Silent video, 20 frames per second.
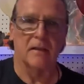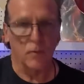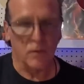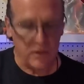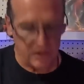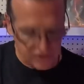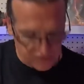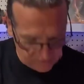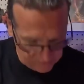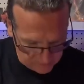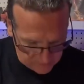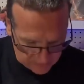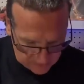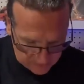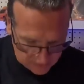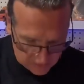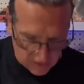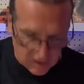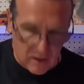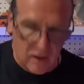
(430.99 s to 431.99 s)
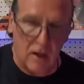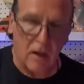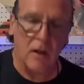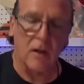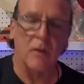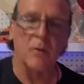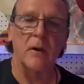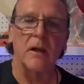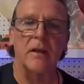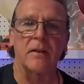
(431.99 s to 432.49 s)
once you've got
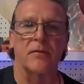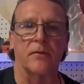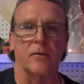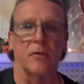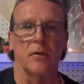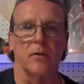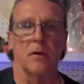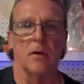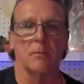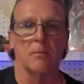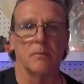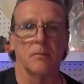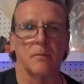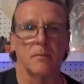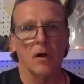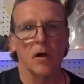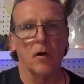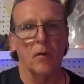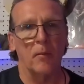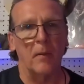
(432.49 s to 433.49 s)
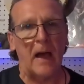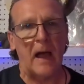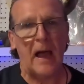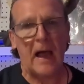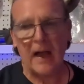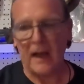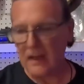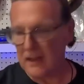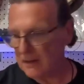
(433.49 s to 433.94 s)
all the way through them, go back.